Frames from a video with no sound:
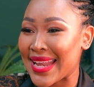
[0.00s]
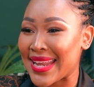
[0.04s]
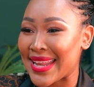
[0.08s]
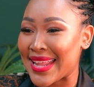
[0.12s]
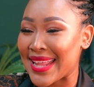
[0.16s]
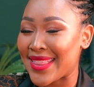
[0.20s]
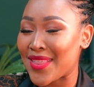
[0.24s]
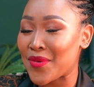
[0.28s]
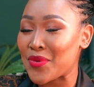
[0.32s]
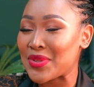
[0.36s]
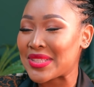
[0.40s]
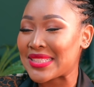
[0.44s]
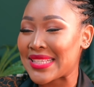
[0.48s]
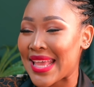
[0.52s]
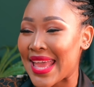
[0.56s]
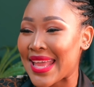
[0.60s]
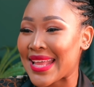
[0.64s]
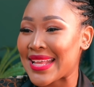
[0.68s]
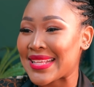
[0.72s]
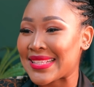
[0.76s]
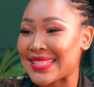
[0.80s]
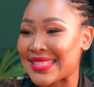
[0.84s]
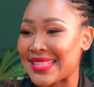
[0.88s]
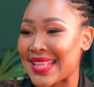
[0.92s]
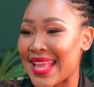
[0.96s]
Yeah. They would take
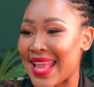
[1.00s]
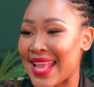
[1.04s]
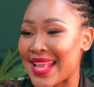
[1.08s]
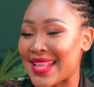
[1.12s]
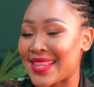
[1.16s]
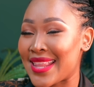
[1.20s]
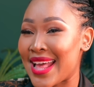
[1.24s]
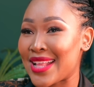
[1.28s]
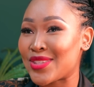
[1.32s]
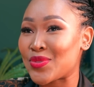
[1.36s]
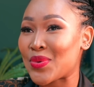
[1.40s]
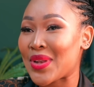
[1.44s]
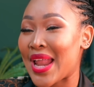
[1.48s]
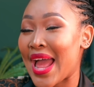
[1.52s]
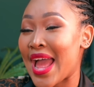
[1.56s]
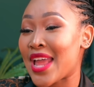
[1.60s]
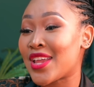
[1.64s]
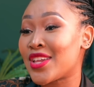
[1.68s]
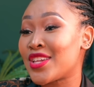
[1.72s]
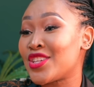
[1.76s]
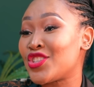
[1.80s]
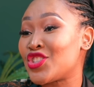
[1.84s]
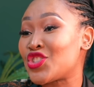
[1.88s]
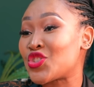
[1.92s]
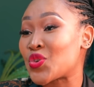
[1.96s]
us there. And that's what I
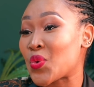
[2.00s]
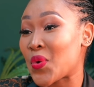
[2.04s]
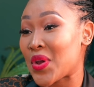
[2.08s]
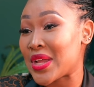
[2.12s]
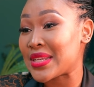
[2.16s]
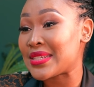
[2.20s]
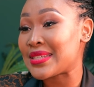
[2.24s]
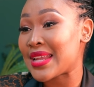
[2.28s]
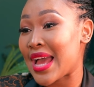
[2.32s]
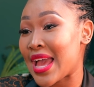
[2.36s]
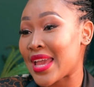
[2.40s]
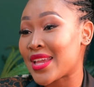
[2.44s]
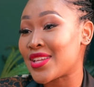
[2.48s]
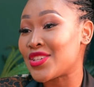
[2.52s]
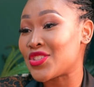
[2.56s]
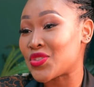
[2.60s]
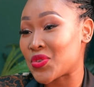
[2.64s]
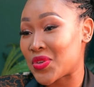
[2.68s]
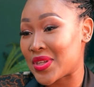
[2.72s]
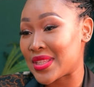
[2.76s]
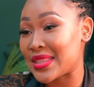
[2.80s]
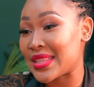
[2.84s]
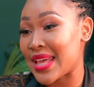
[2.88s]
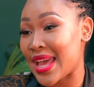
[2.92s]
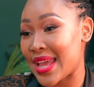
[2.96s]
enjoyed. I
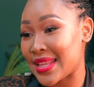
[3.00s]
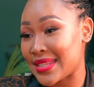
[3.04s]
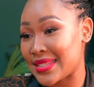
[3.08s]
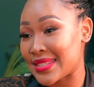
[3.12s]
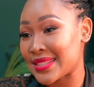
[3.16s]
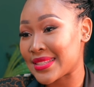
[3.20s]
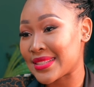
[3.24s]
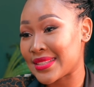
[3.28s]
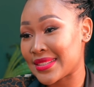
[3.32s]
enjoyed that.